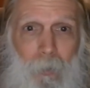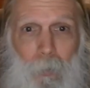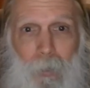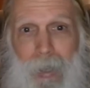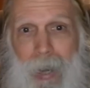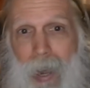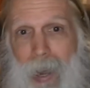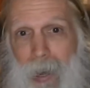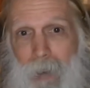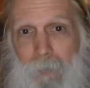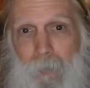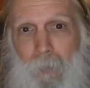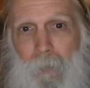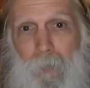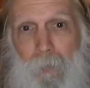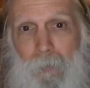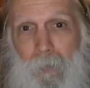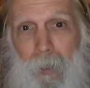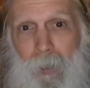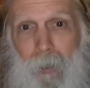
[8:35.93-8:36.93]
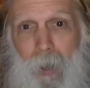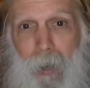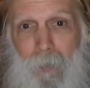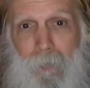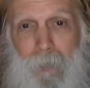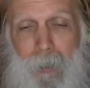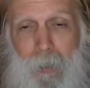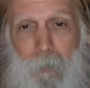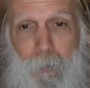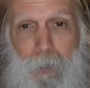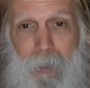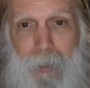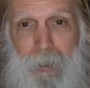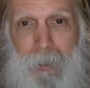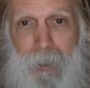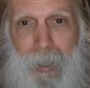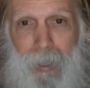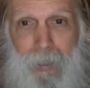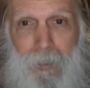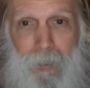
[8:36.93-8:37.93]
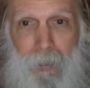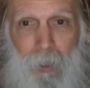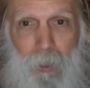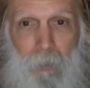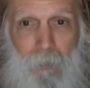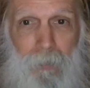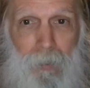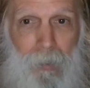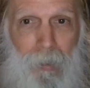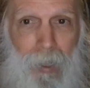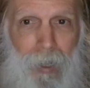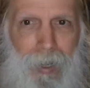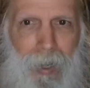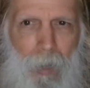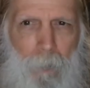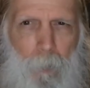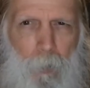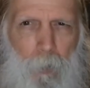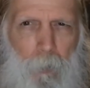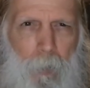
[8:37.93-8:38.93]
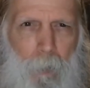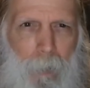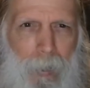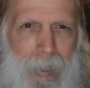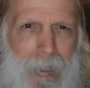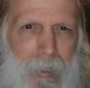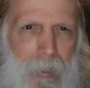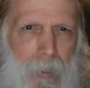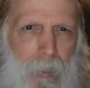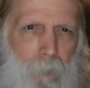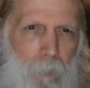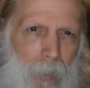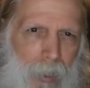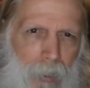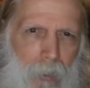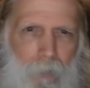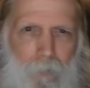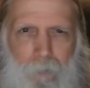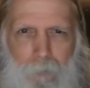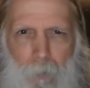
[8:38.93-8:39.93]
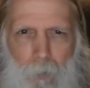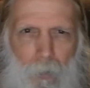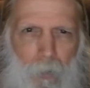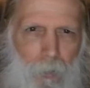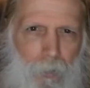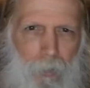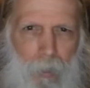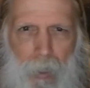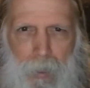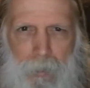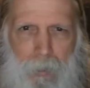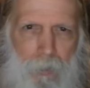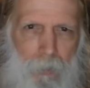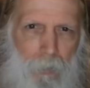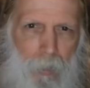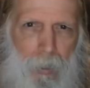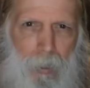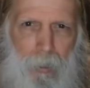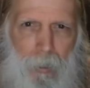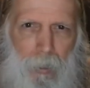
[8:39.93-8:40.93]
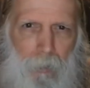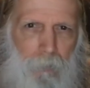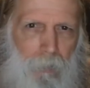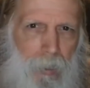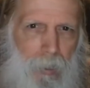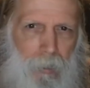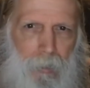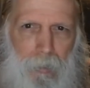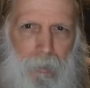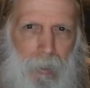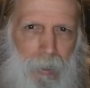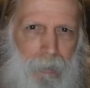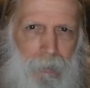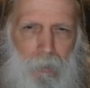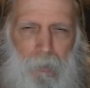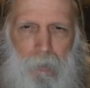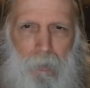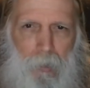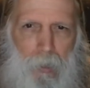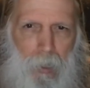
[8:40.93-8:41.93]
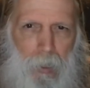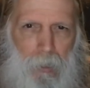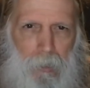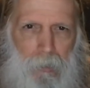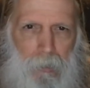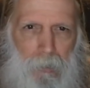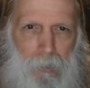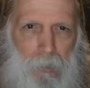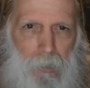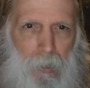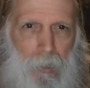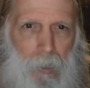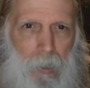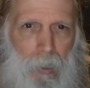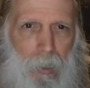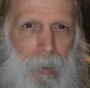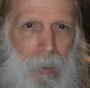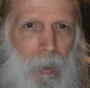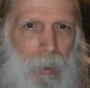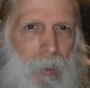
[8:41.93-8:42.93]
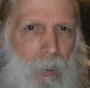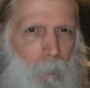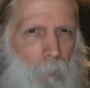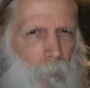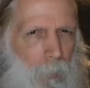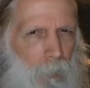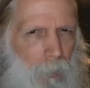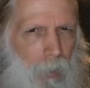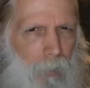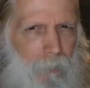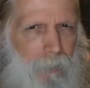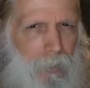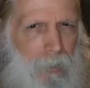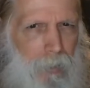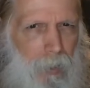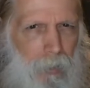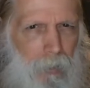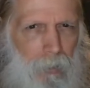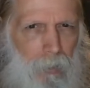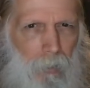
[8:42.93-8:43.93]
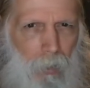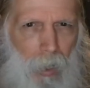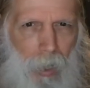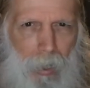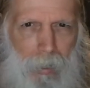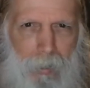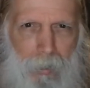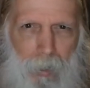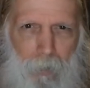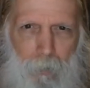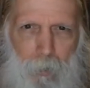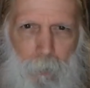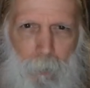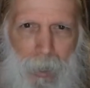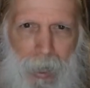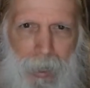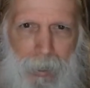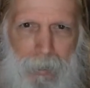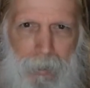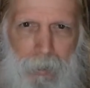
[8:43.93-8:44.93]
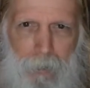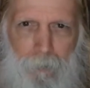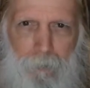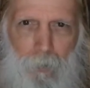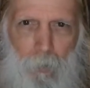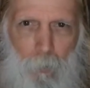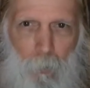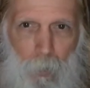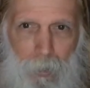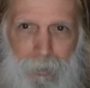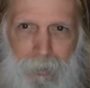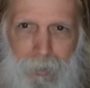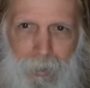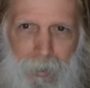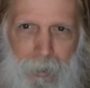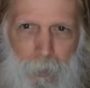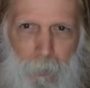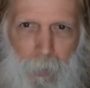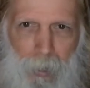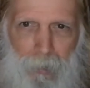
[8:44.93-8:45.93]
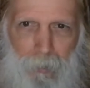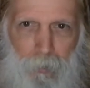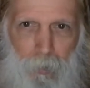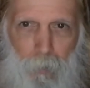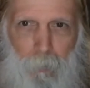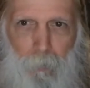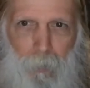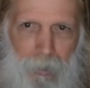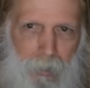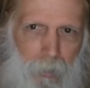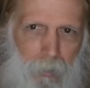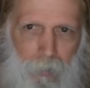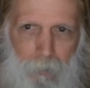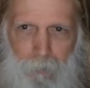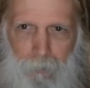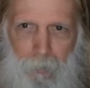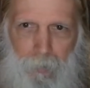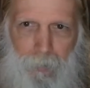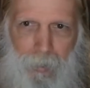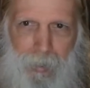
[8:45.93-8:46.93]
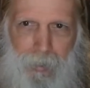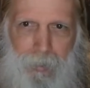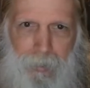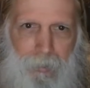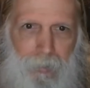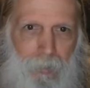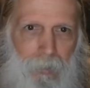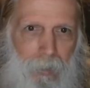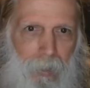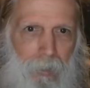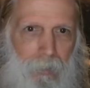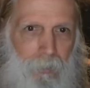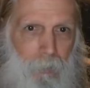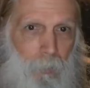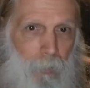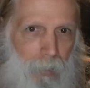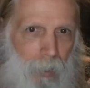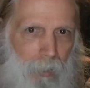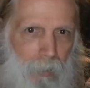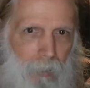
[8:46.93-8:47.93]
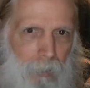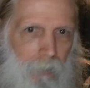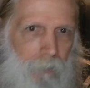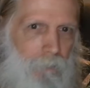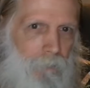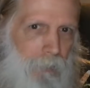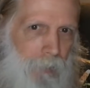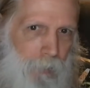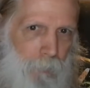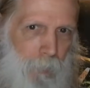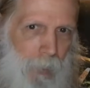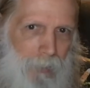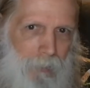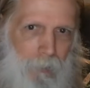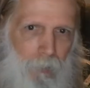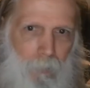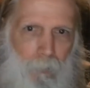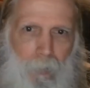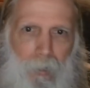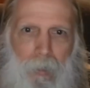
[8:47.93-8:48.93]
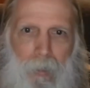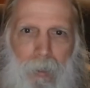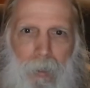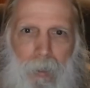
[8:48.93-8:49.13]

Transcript: when half of the front office was changed over, I happened to be pacing back and forth, concentrating on reading a technical article. But all of a sudden, as I was passing from one light spectrum, regular fluorescent, to another, full spectrum,